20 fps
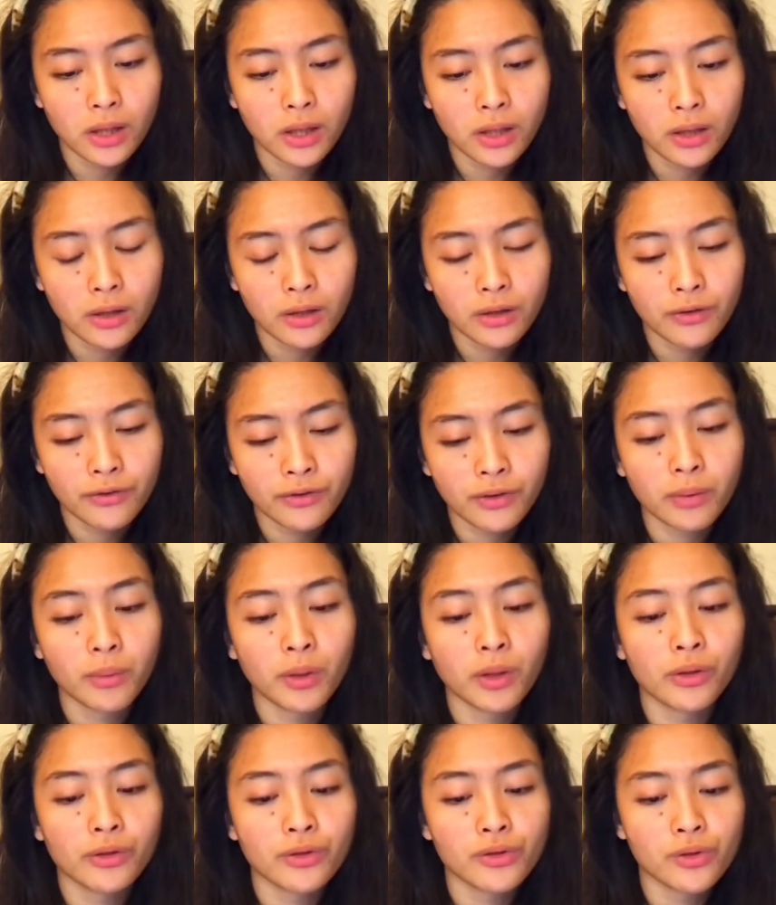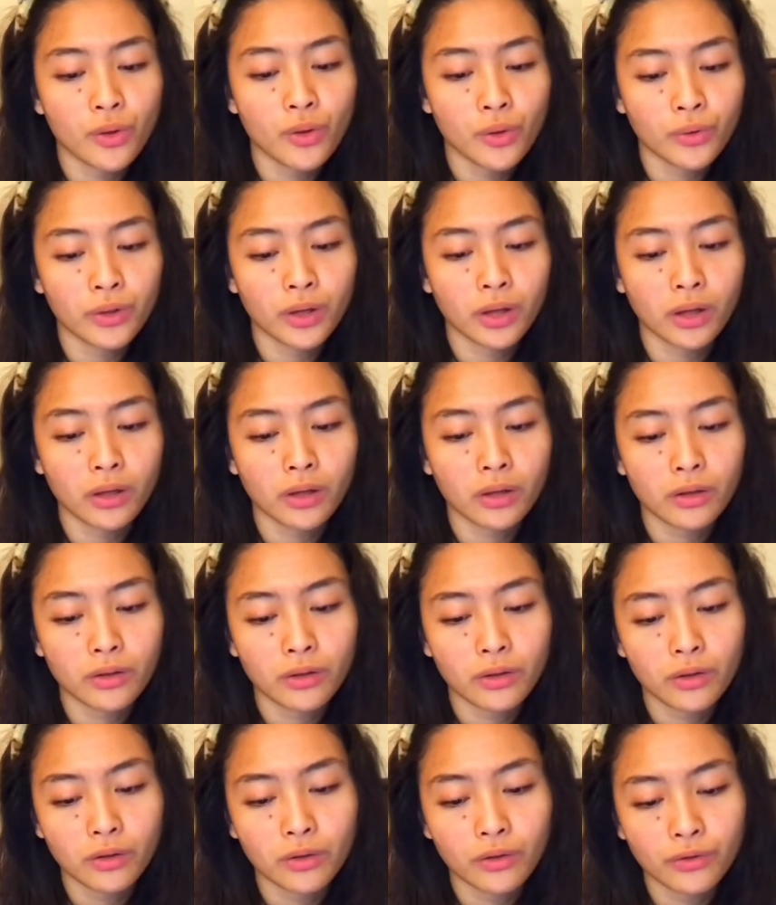Female Tonic
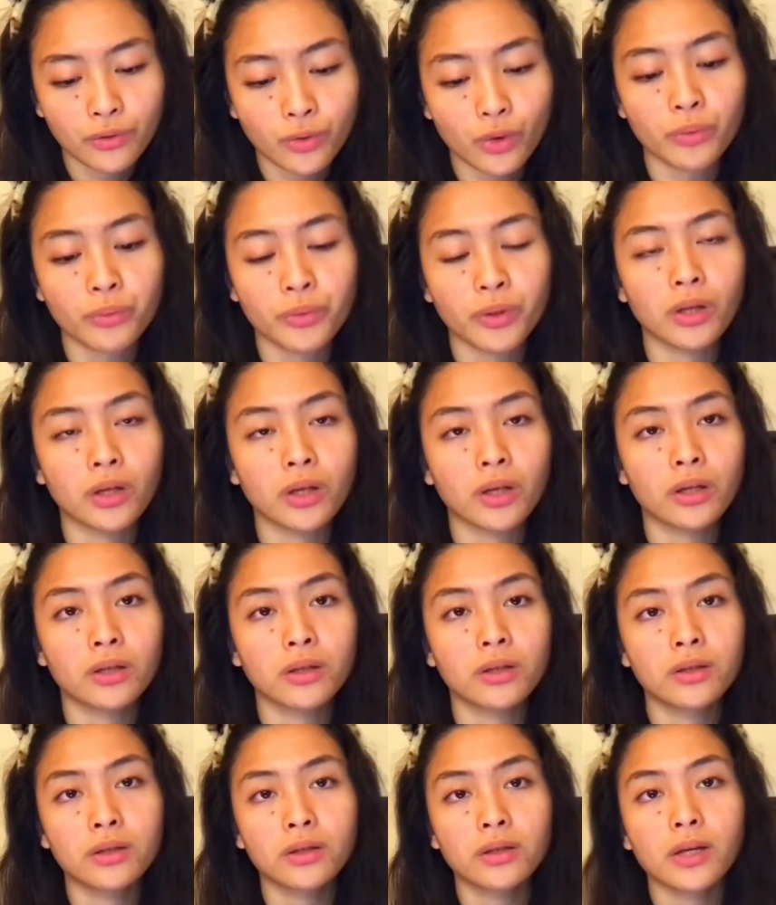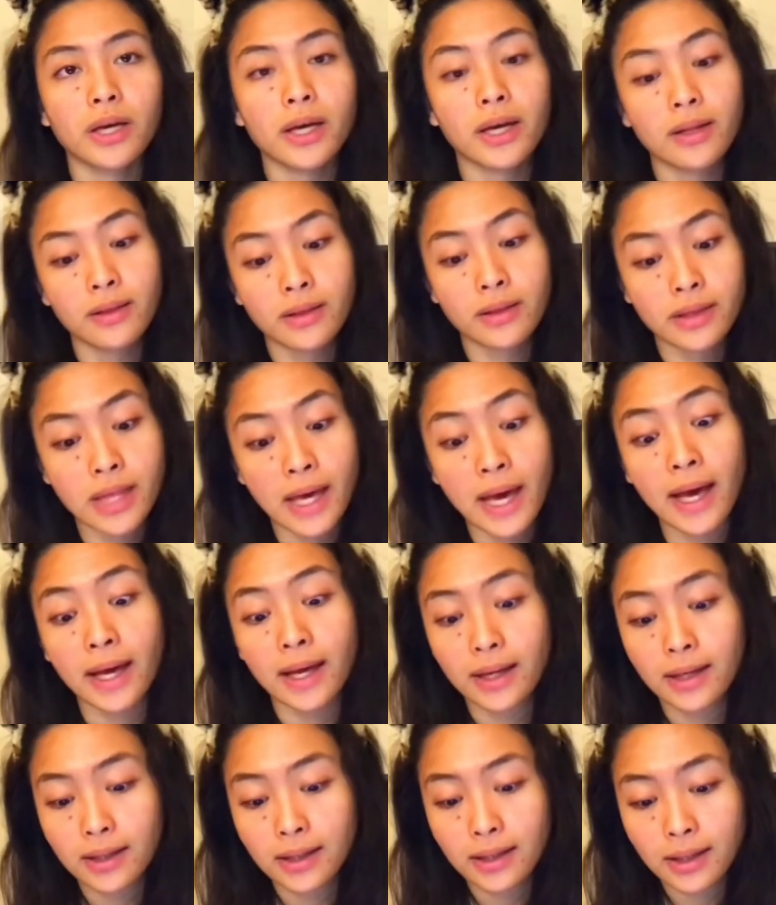formula, and
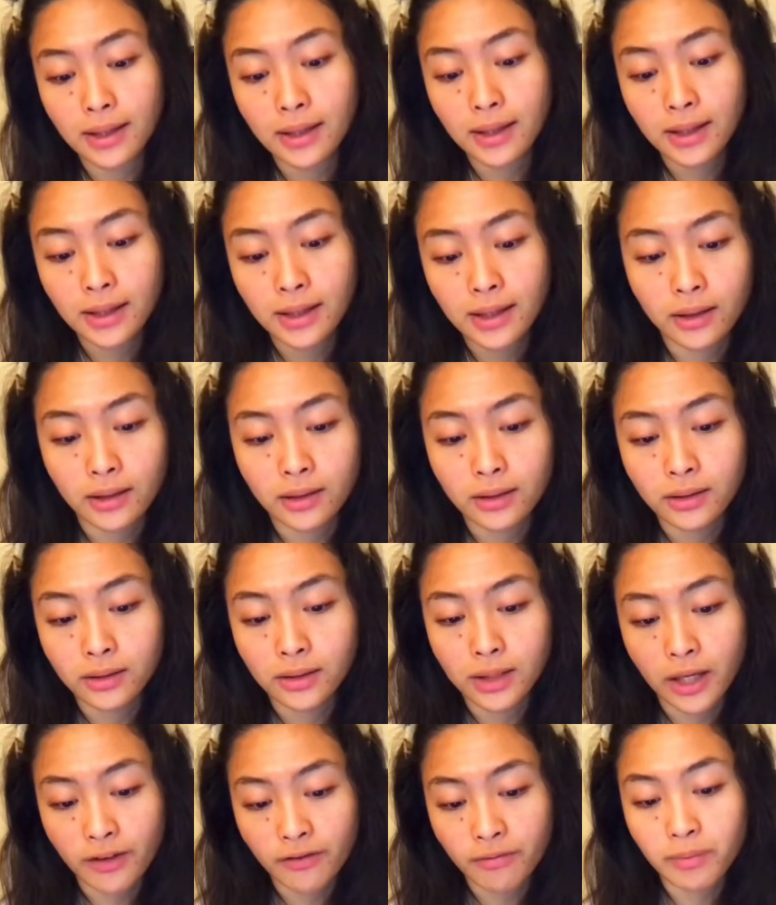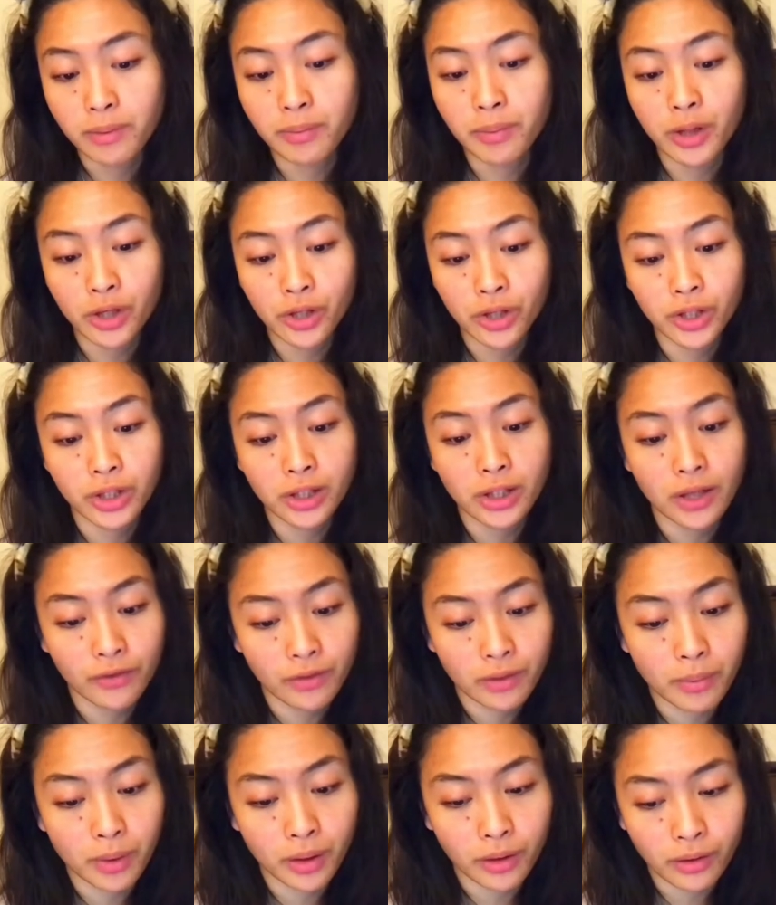that gave me period every
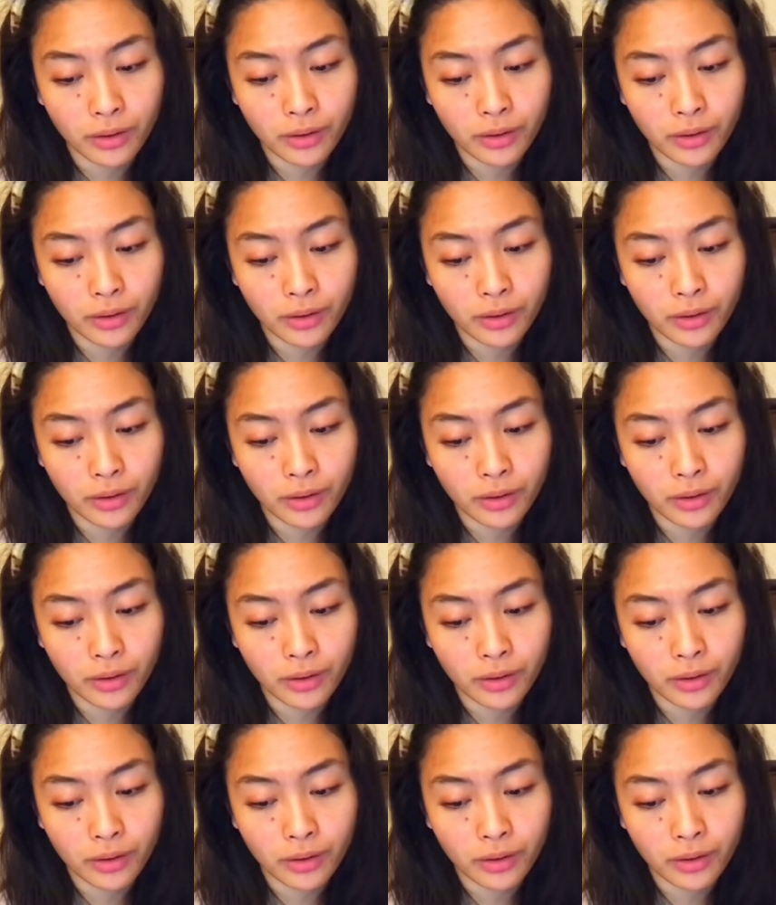month.